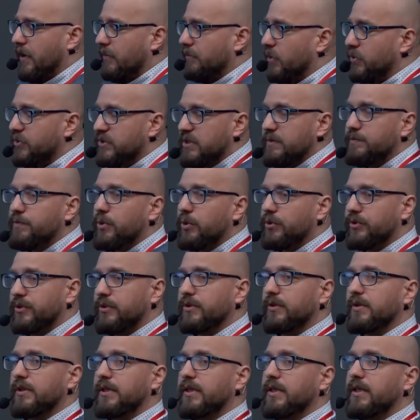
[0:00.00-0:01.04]
most
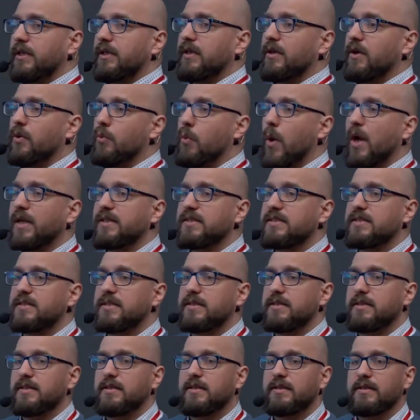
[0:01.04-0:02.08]
importantly,
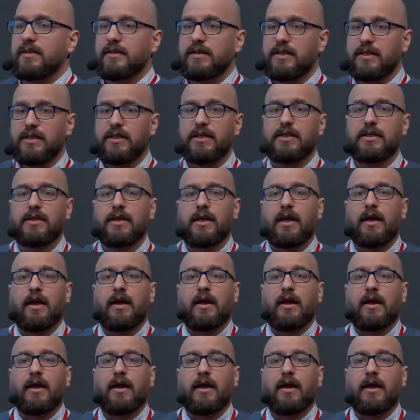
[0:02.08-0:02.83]
once the